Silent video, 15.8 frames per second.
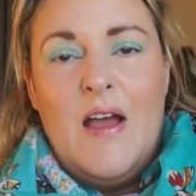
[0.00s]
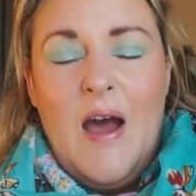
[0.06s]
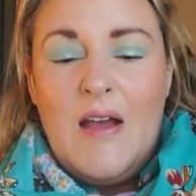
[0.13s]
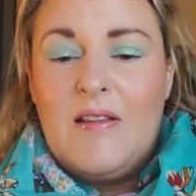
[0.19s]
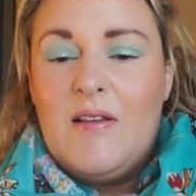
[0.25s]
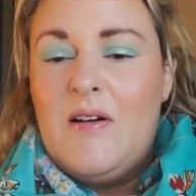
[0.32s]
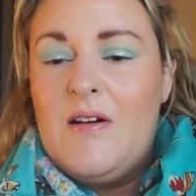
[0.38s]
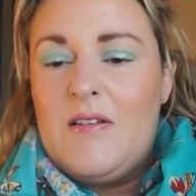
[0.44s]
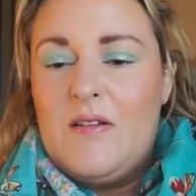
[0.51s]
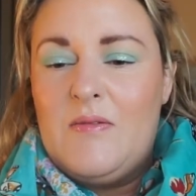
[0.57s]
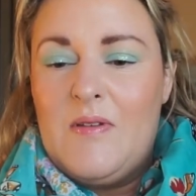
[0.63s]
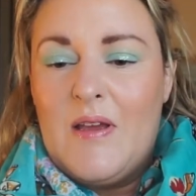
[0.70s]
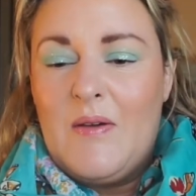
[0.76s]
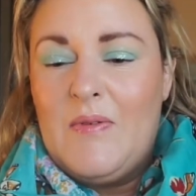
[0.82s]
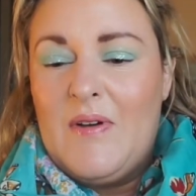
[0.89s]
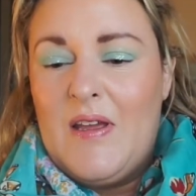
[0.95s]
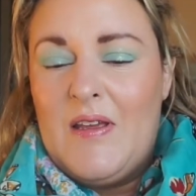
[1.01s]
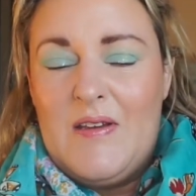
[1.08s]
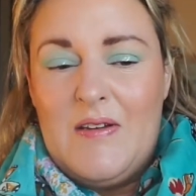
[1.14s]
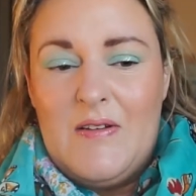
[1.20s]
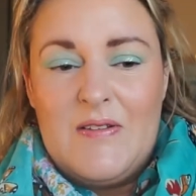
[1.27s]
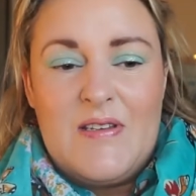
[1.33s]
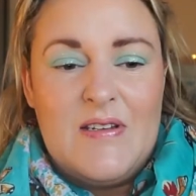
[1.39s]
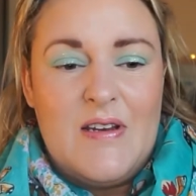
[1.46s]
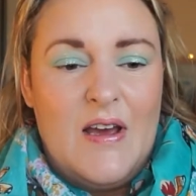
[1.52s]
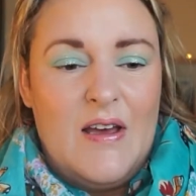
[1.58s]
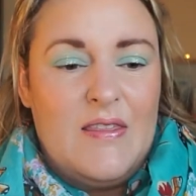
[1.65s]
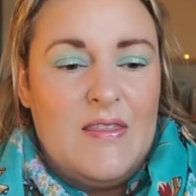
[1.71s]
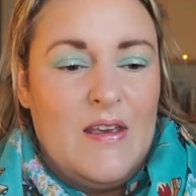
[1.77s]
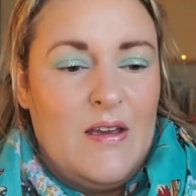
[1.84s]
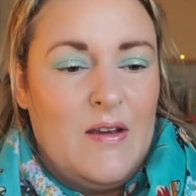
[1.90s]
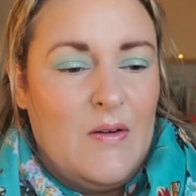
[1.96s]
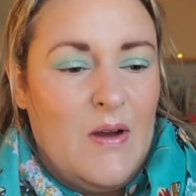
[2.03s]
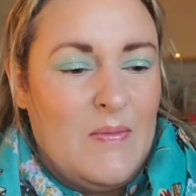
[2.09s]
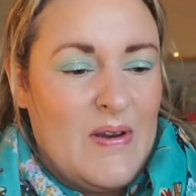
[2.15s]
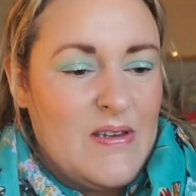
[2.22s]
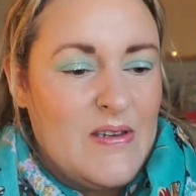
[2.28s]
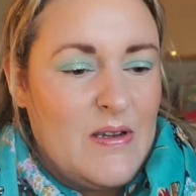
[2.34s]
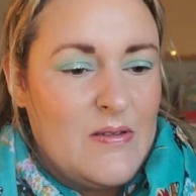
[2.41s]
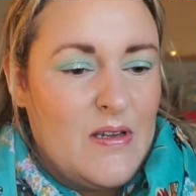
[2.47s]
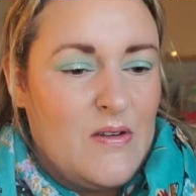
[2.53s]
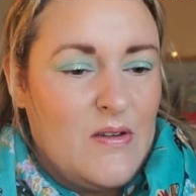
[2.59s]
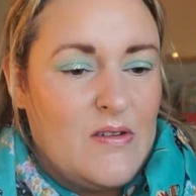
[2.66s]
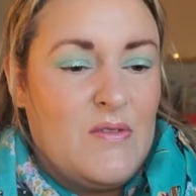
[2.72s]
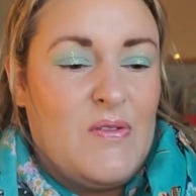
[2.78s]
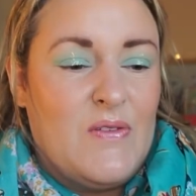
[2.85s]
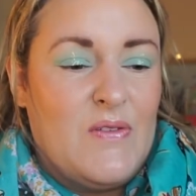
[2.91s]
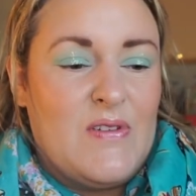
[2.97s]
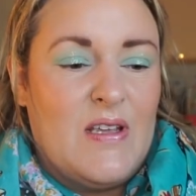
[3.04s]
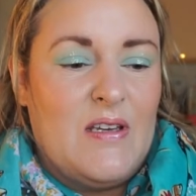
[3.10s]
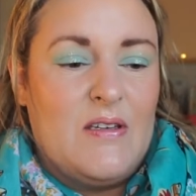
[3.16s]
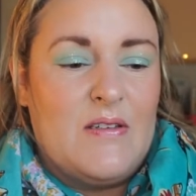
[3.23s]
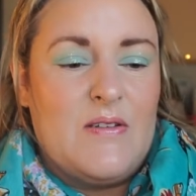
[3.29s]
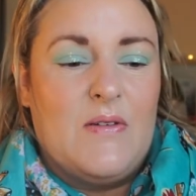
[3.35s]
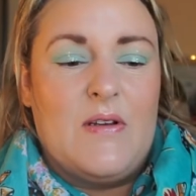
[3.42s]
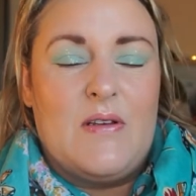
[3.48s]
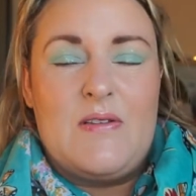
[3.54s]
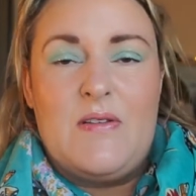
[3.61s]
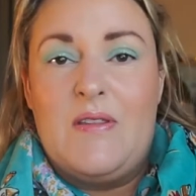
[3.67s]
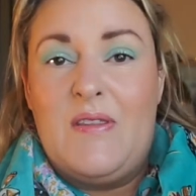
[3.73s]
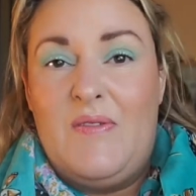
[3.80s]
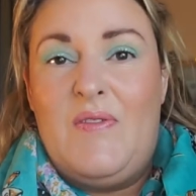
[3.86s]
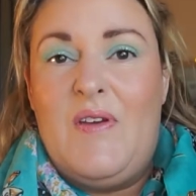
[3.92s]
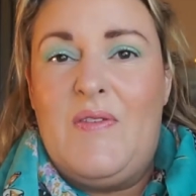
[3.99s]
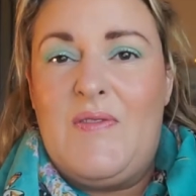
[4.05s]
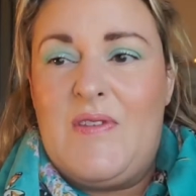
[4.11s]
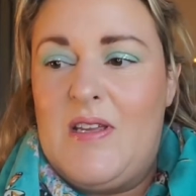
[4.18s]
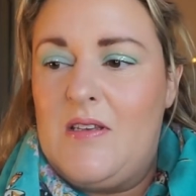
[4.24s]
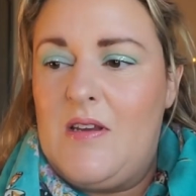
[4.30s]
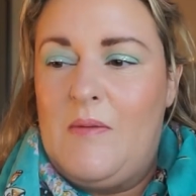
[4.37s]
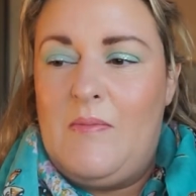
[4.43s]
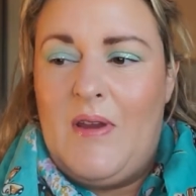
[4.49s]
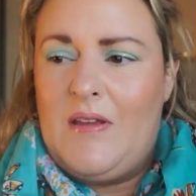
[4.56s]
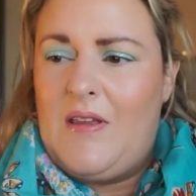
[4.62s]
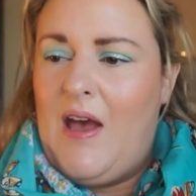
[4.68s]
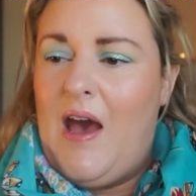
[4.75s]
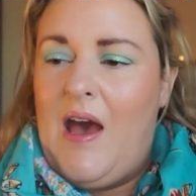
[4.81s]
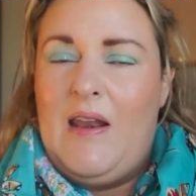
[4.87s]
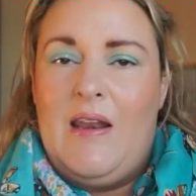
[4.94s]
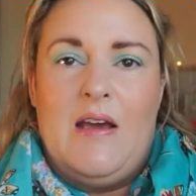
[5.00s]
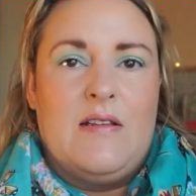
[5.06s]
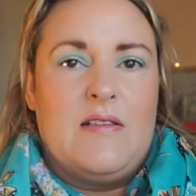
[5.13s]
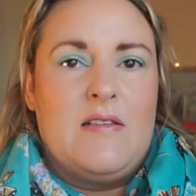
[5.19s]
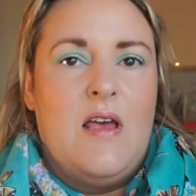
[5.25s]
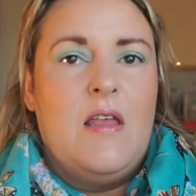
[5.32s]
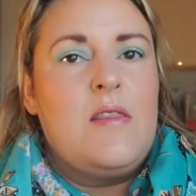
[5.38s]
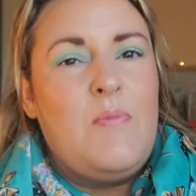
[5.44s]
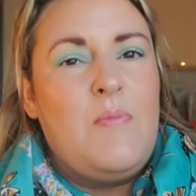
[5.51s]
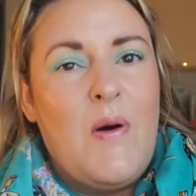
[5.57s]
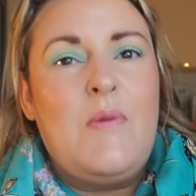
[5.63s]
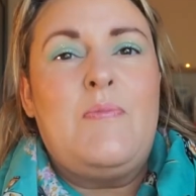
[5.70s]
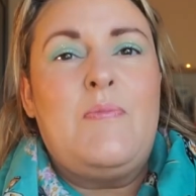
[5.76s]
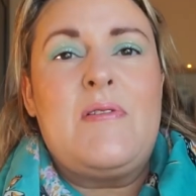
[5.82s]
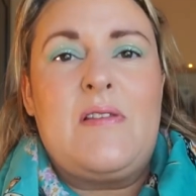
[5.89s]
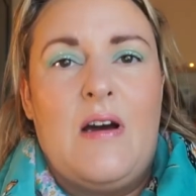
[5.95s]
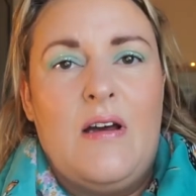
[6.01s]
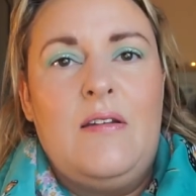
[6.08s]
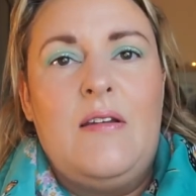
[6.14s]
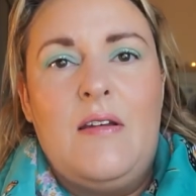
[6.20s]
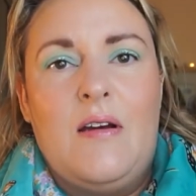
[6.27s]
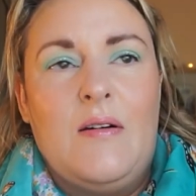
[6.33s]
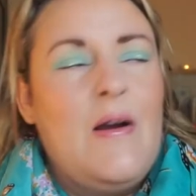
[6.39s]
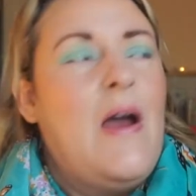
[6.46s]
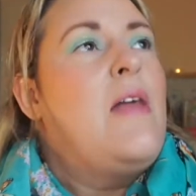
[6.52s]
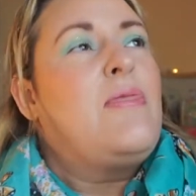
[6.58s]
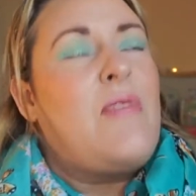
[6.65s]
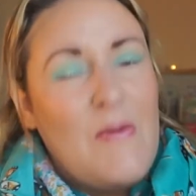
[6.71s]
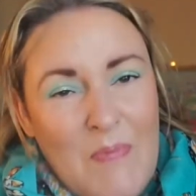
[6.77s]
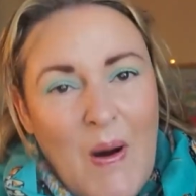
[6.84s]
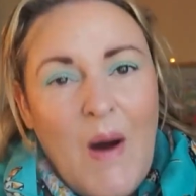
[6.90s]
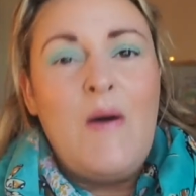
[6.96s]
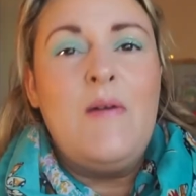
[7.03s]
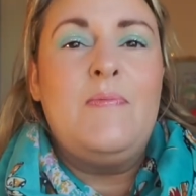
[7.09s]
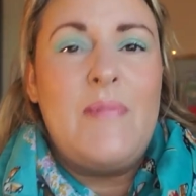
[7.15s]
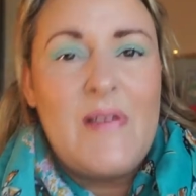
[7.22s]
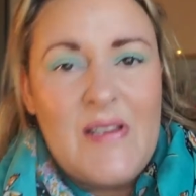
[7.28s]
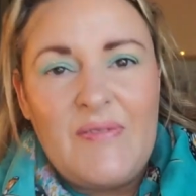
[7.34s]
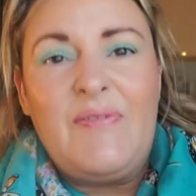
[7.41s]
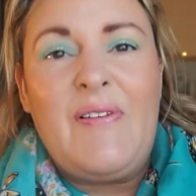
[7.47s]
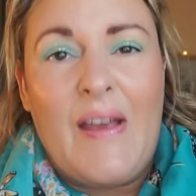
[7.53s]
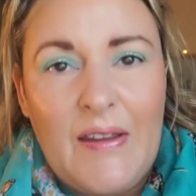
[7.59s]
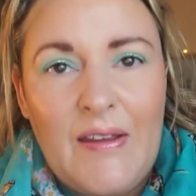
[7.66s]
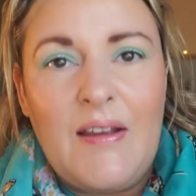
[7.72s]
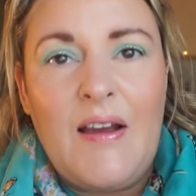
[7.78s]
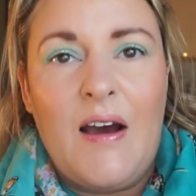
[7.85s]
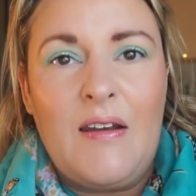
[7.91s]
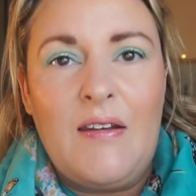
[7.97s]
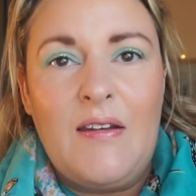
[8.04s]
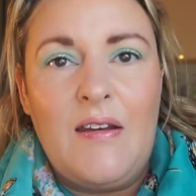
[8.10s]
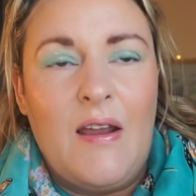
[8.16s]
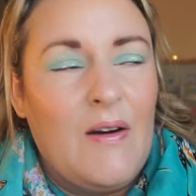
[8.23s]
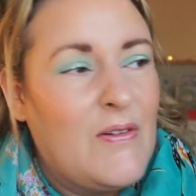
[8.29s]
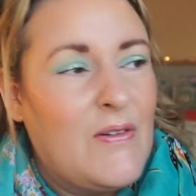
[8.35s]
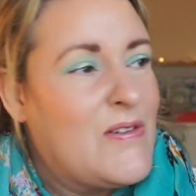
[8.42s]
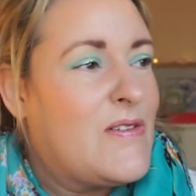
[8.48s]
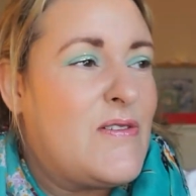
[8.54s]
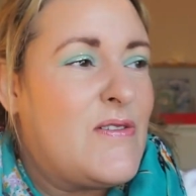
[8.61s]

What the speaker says: I thought, like, when I used it on the, how many times did I use it? 15 in total. So on the 15th time, like, ah, lads, the pump is gone now. The pump is feckin' gone now.